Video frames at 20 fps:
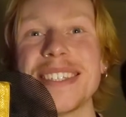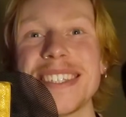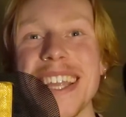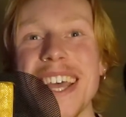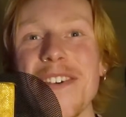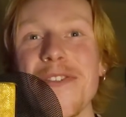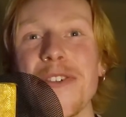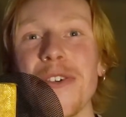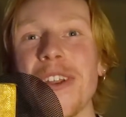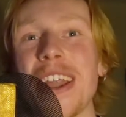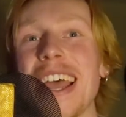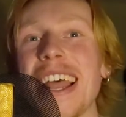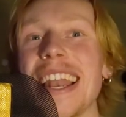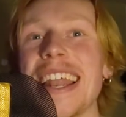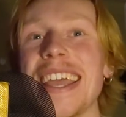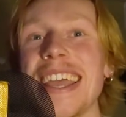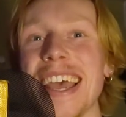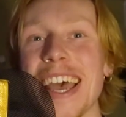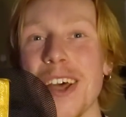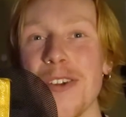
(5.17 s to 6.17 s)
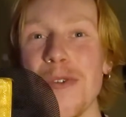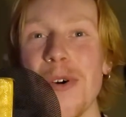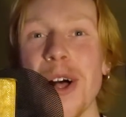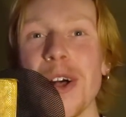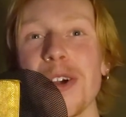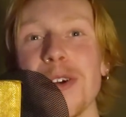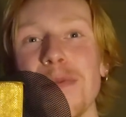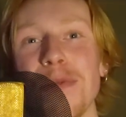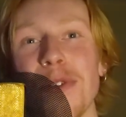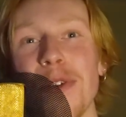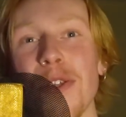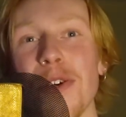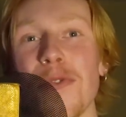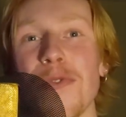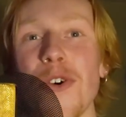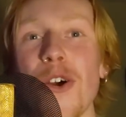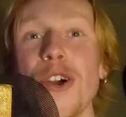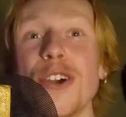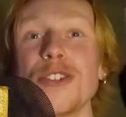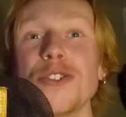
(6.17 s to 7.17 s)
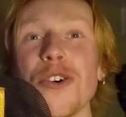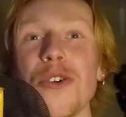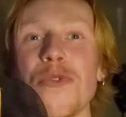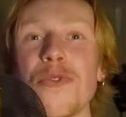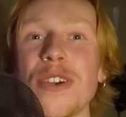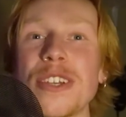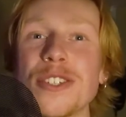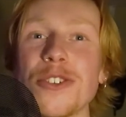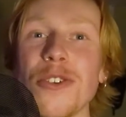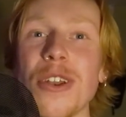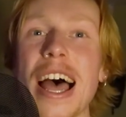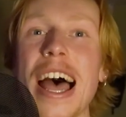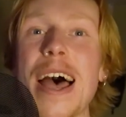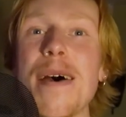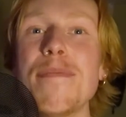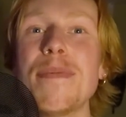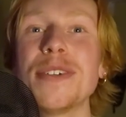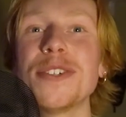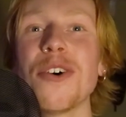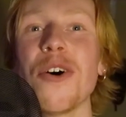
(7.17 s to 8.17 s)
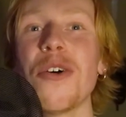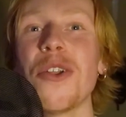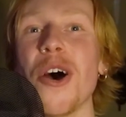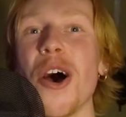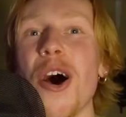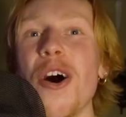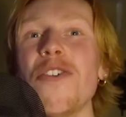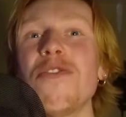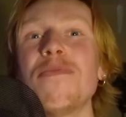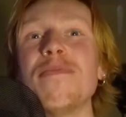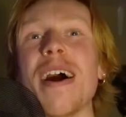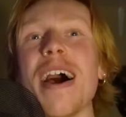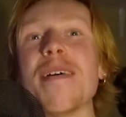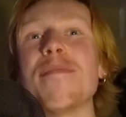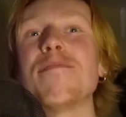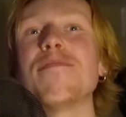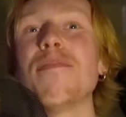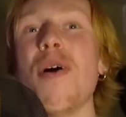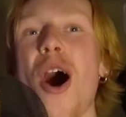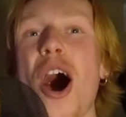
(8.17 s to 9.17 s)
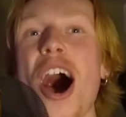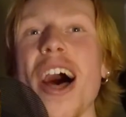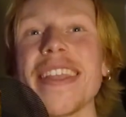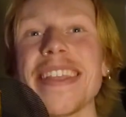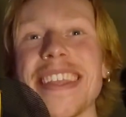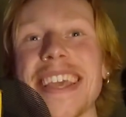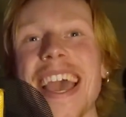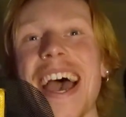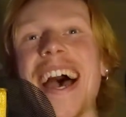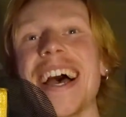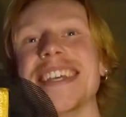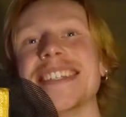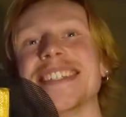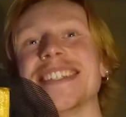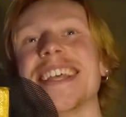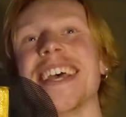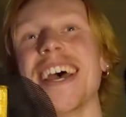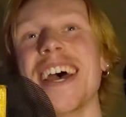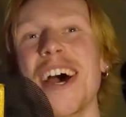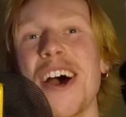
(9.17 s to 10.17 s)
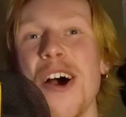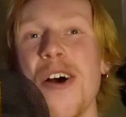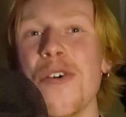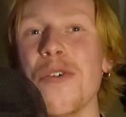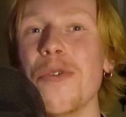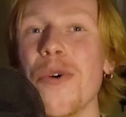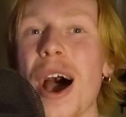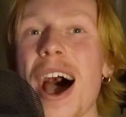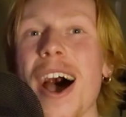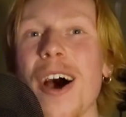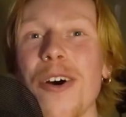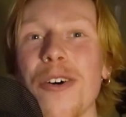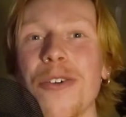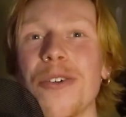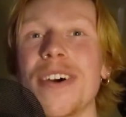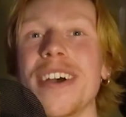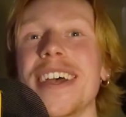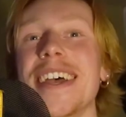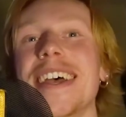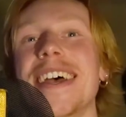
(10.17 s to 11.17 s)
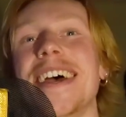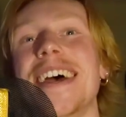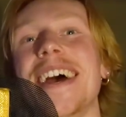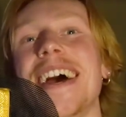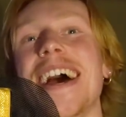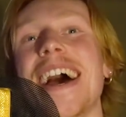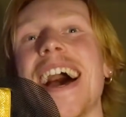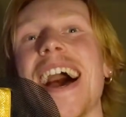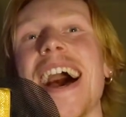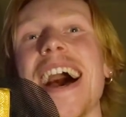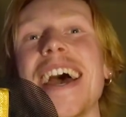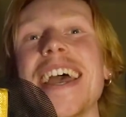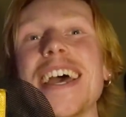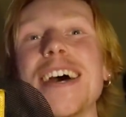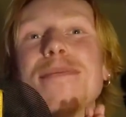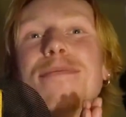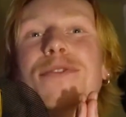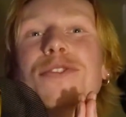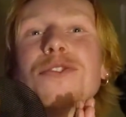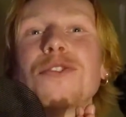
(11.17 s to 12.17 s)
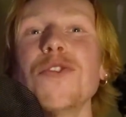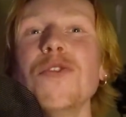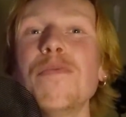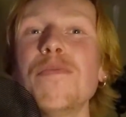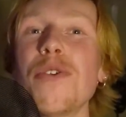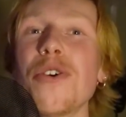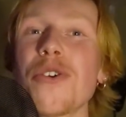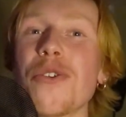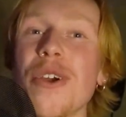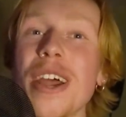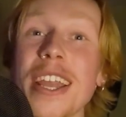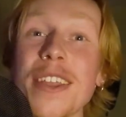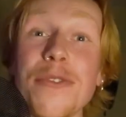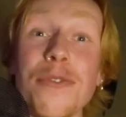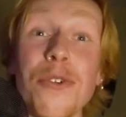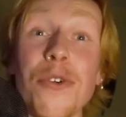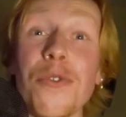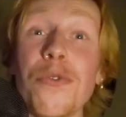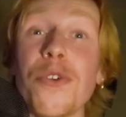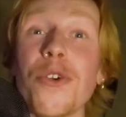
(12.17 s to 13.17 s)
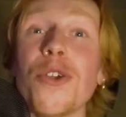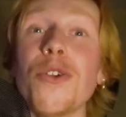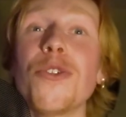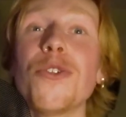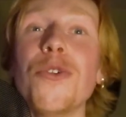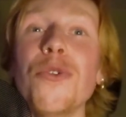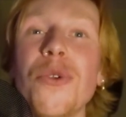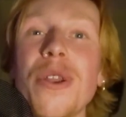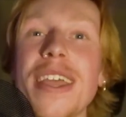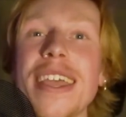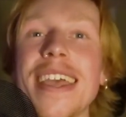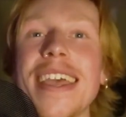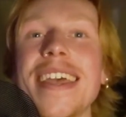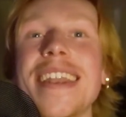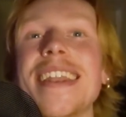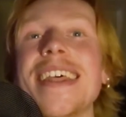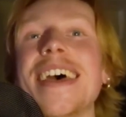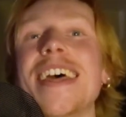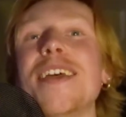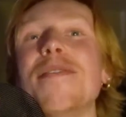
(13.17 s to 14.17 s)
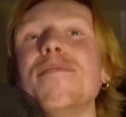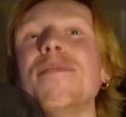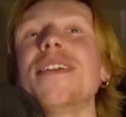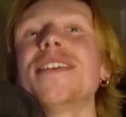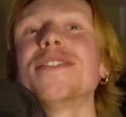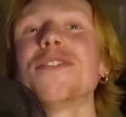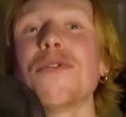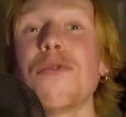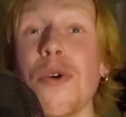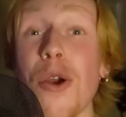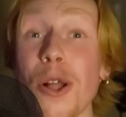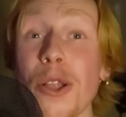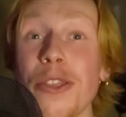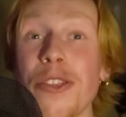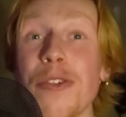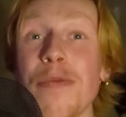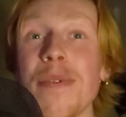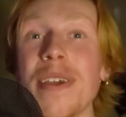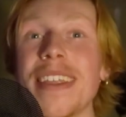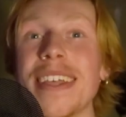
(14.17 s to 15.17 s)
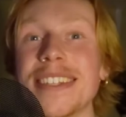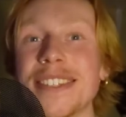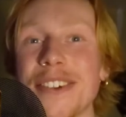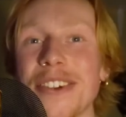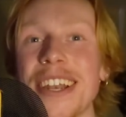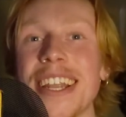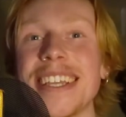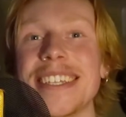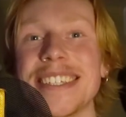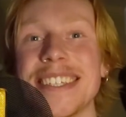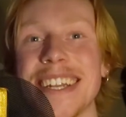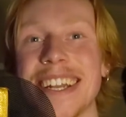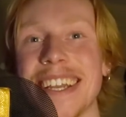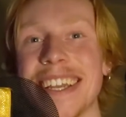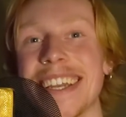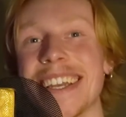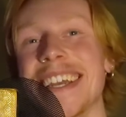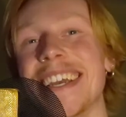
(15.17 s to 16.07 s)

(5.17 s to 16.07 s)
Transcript: Stefán Elí, and welcome to the first official episode of my podcast. Wow, I am super grateful for you tuning in, and it means the world to me that you're listening.